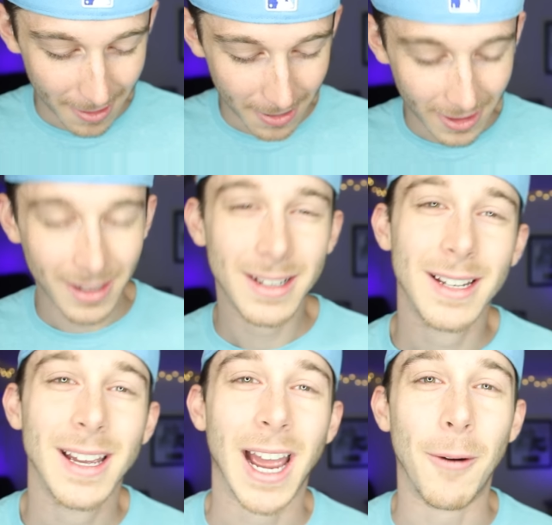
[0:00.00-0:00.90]
I,
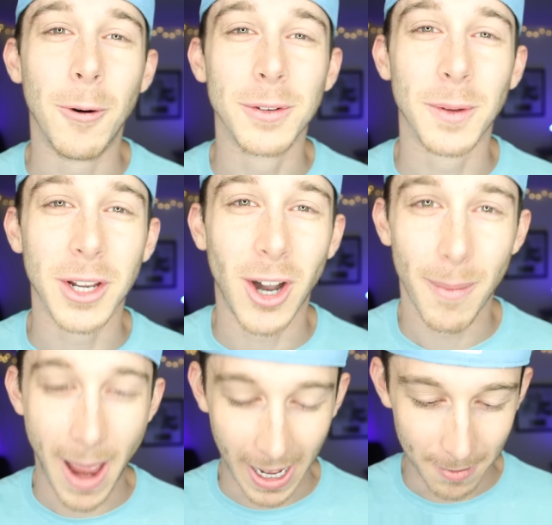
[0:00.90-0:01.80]
I almost want to
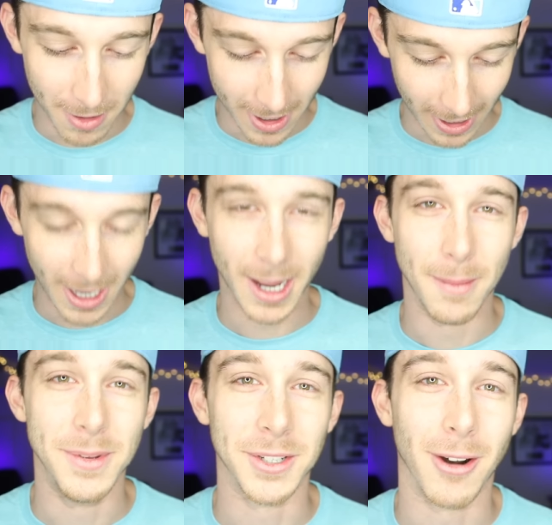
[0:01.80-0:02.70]
call back and be like,
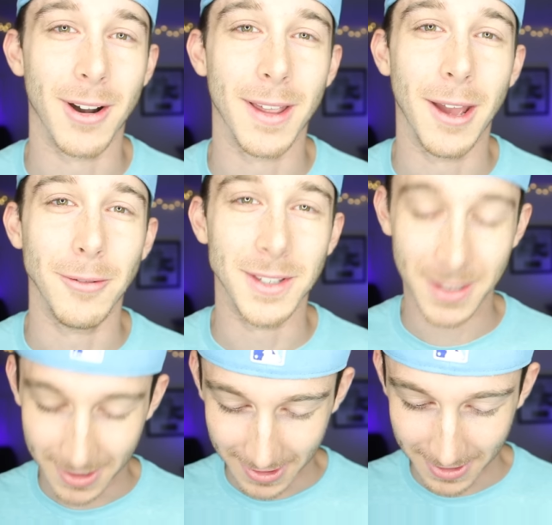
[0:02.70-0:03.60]
I'm sorry, that
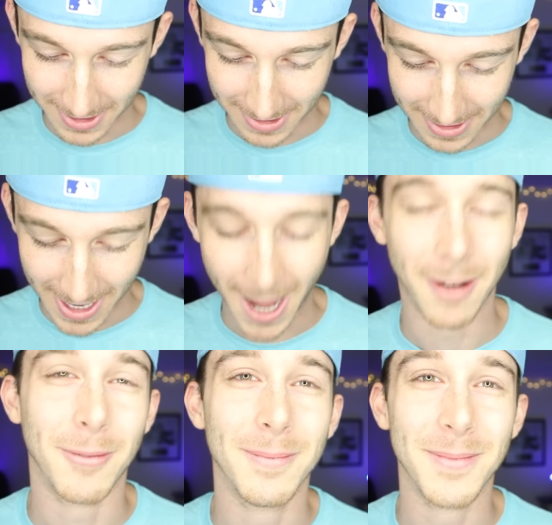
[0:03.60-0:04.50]
was
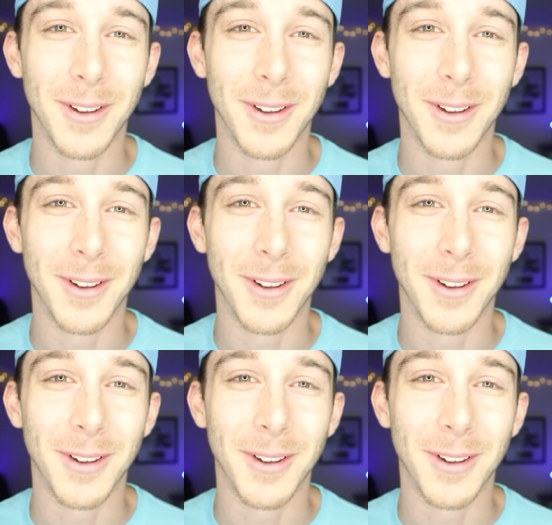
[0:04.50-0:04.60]
not